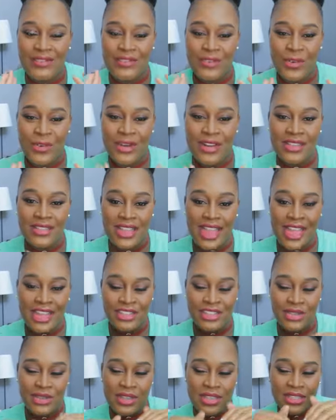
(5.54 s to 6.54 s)
of course,
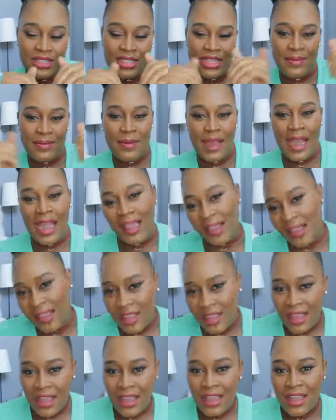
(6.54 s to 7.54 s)
as you can see by
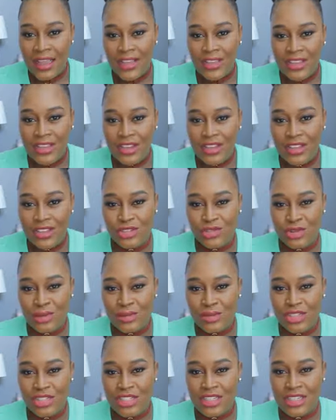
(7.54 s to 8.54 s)
the
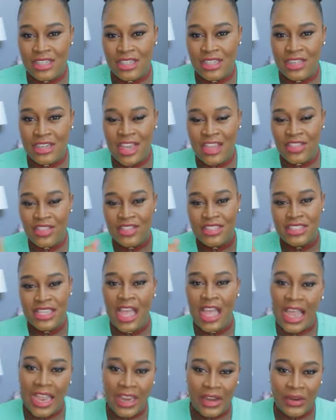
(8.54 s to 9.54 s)
description and the
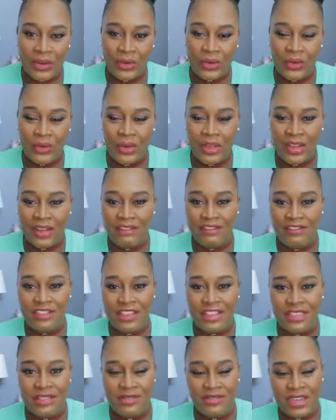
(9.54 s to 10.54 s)
title of
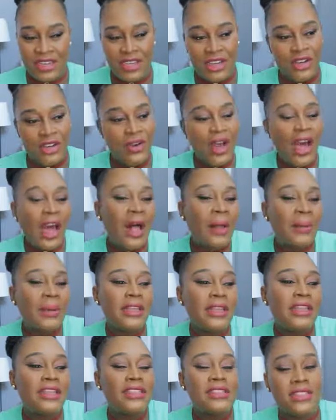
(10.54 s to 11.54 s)
this video, I'll
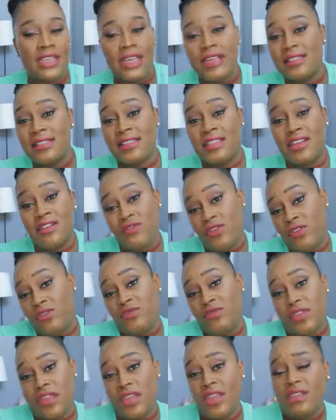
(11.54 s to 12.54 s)
be discussing a
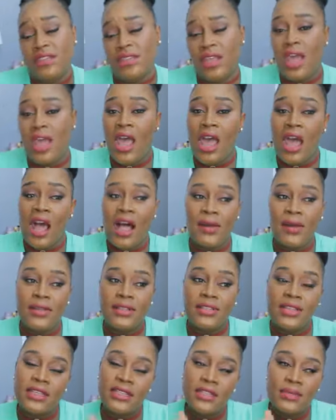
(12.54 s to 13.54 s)
few things. I'll be
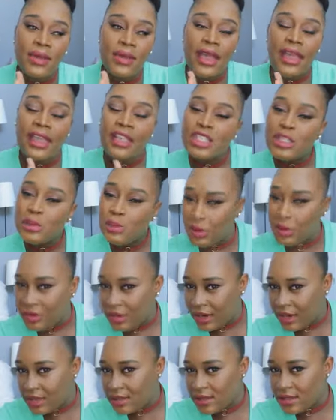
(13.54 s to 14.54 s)
discussing my
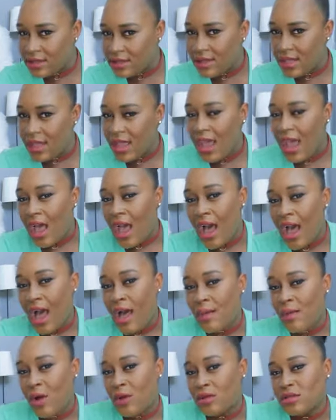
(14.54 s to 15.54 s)
experience,
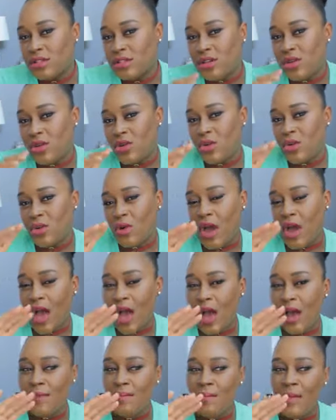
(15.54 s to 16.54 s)
also
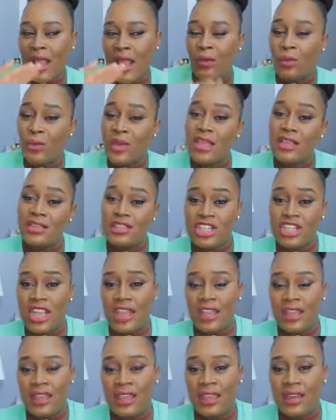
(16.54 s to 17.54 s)
my week
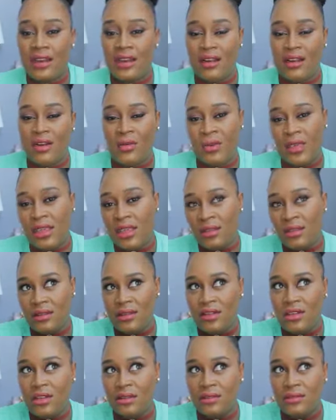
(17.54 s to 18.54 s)
check-in,
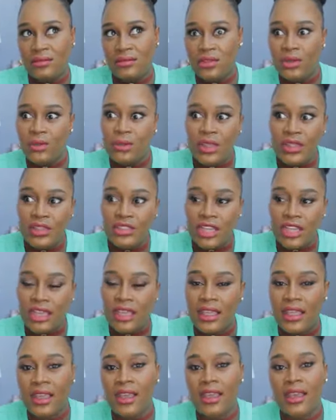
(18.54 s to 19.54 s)
the week
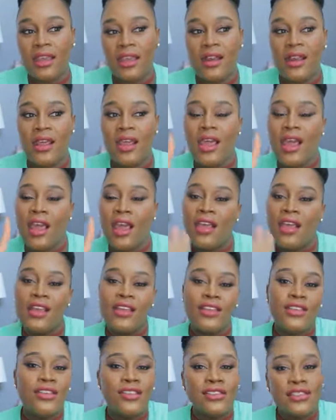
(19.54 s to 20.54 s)
check-in.
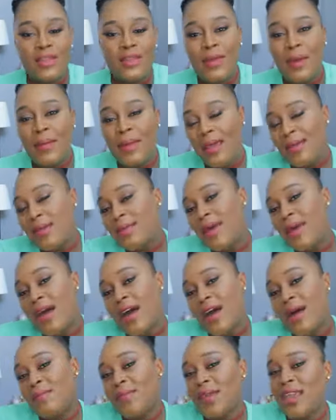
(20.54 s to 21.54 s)
You can see my baby
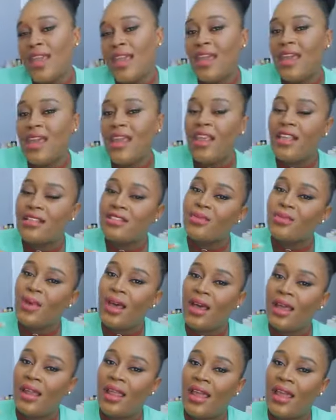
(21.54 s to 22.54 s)
bump, and as
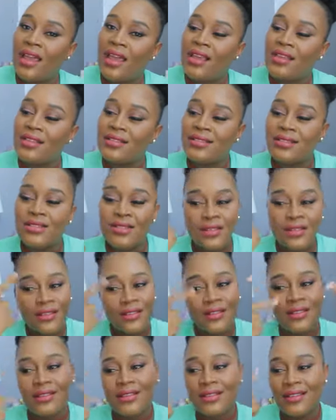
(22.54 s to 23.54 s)
well as,
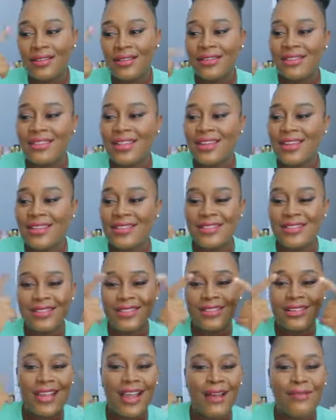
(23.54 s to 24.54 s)
you see this
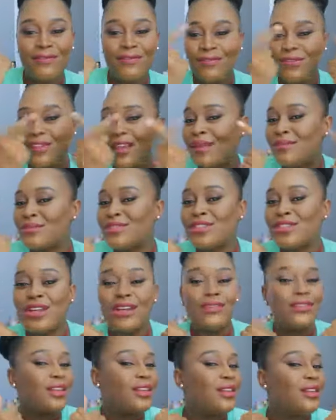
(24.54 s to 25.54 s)
look, I'm
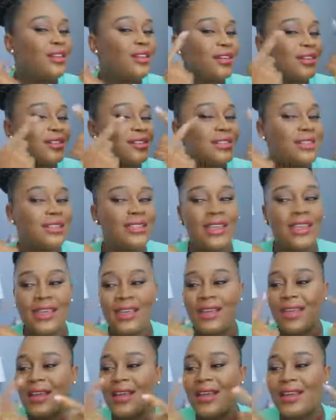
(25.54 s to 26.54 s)
serving looks
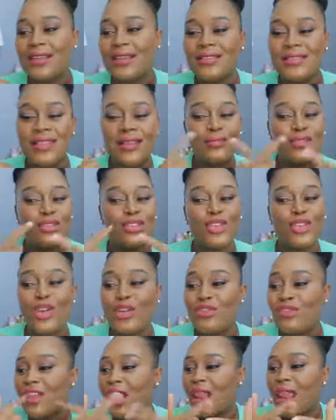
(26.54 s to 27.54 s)
today, guys. I'm
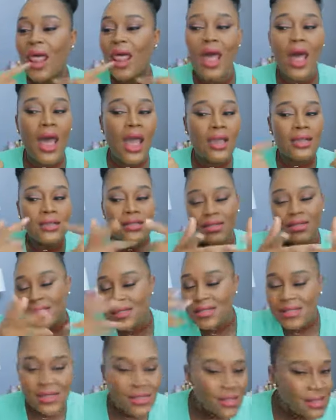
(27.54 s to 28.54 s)
serving
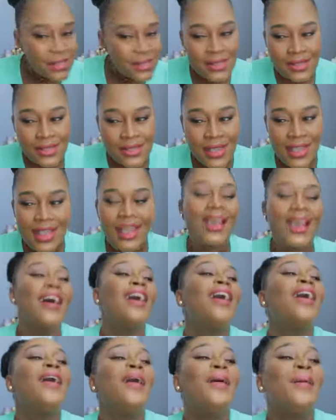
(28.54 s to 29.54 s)
looks.
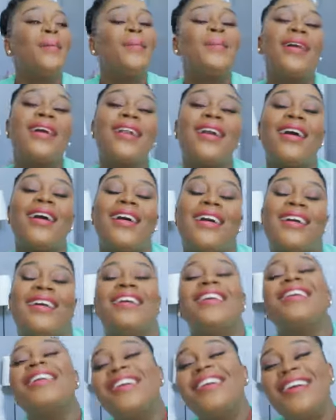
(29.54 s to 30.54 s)
But
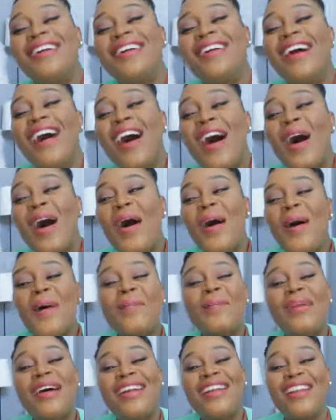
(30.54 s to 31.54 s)

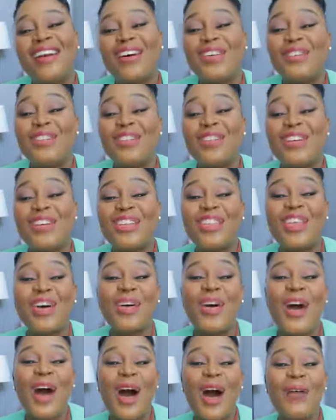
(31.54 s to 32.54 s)
but no, for real
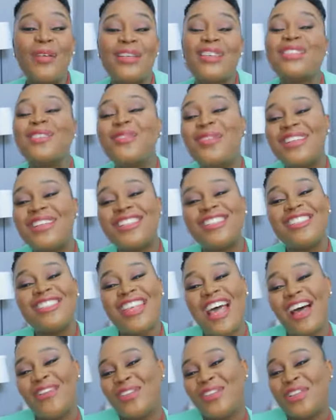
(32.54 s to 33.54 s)
though, I just want to
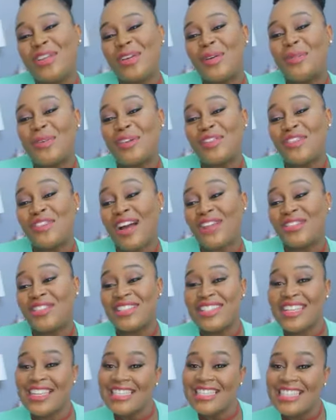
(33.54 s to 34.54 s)
just have a little brief
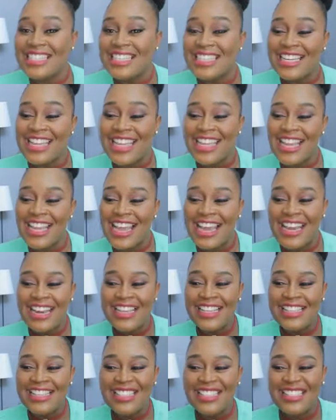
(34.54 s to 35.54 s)
conversation and
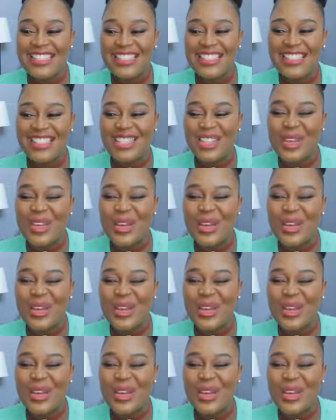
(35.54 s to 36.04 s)
kind of just